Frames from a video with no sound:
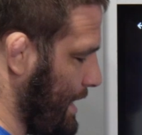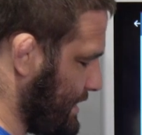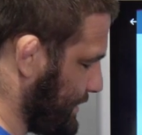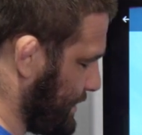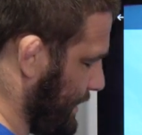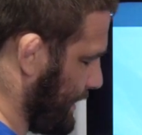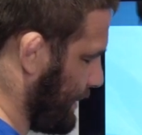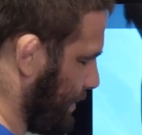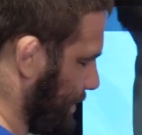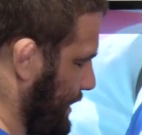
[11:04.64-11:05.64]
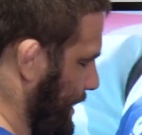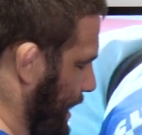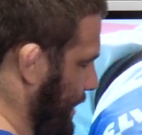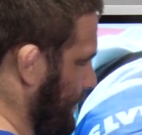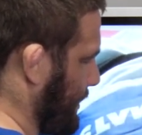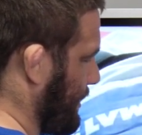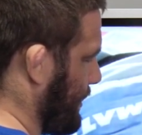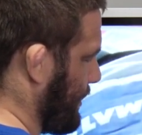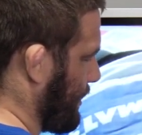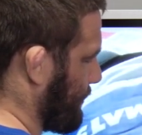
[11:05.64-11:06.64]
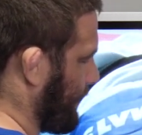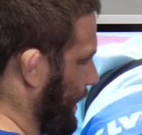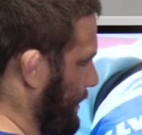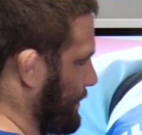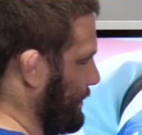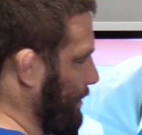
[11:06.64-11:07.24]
of see here at the end, right,